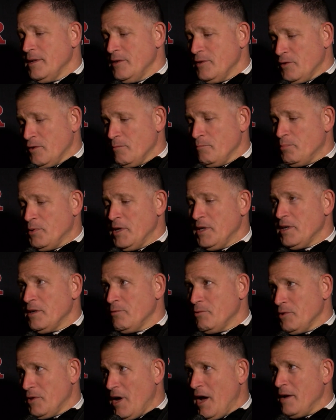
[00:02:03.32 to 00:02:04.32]
he's
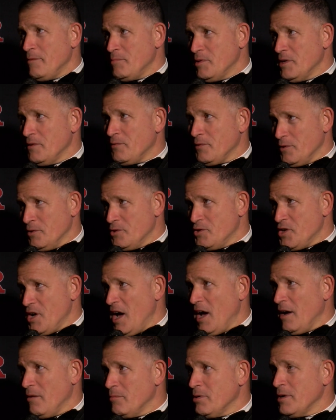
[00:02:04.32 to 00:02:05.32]
competing with IB for the
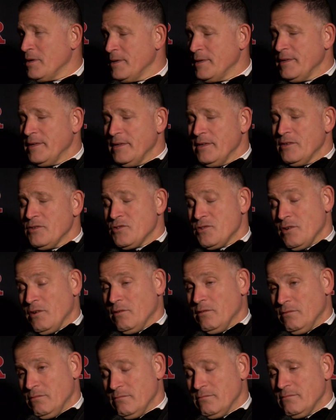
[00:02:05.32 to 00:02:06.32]
job.
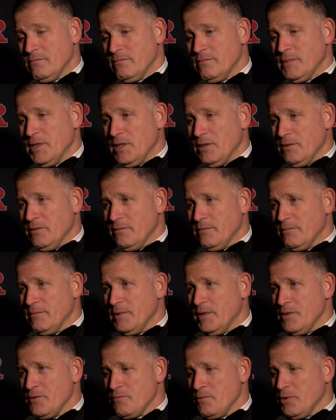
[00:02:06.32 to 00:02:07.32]
So, you know,
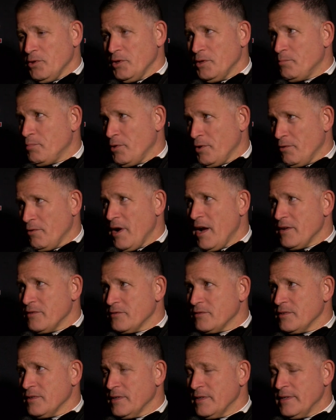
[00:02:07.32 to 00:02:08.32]
he's really
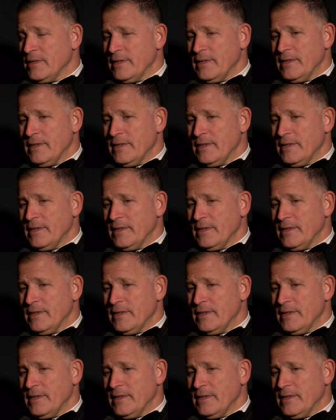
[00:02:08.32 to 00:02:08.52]
progressed.